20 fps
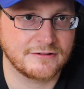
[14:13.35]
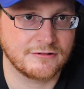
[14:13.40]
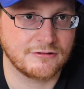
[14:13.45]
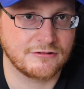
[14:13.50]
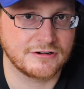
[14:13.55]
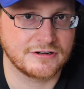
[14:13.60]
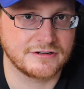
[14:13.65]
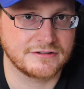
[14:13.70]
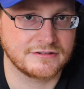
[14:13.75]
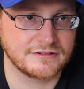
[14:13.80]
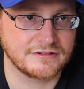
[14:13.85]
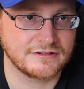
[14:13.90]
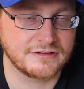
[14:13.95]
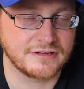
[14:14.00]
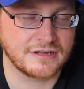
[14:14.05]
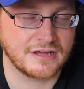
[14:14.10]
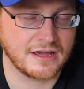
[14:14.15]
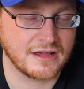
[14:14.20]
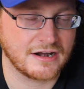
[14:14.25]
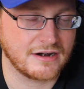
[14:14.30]
Or
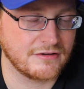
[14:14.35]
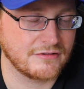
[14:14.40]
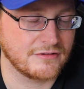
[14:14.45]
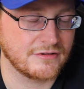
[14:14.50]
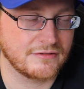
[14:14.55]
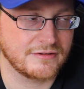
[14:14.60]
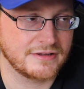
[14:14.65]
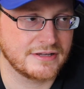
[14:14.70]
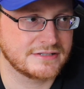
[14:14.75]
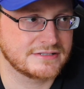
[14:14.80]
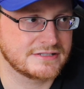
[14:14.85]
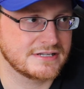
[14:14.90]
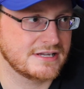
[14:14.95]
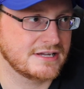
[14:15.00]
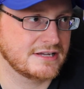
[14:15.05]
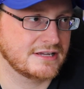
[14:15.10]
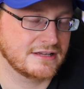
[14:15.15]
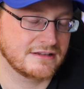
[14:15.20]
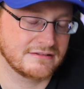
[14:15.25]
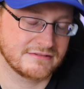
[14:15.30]
I don't know. It's
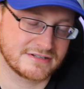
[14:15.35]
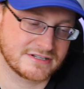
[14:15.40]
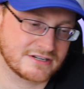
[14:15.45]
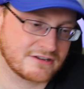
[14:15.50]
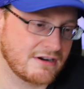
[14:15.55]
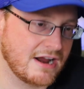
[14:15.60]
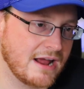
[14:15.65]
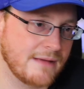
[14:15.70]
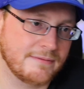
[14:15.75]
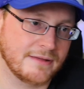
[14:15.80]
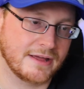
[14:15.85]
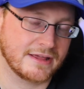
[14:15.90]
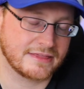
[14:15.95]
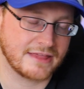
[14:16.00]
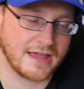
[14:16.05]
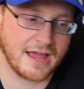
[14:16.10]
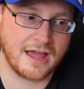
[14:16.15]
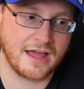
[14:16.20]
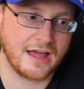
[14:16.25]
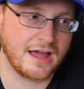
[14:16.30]
like, it was crap like
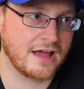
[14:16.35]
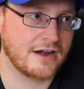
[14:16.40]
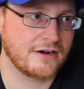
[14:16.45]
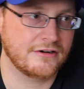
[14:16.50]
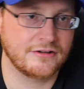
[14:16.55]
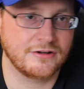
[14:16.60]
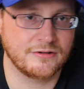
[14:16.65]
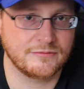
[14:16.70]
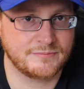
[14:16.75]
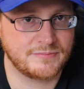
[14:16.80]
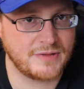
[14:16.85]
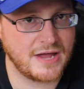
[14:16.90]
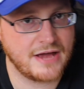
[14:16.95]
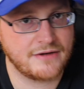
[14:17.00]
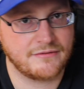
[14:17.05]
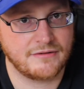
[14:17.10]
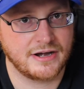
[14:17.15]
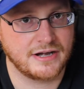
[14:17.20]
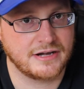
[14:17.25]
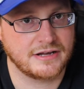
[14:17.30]
that. I don't know.
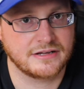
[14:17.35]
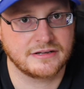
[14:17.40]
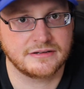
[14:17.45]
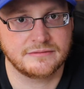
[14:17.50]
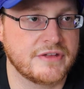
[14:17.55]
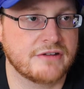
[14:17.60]
Bad writing.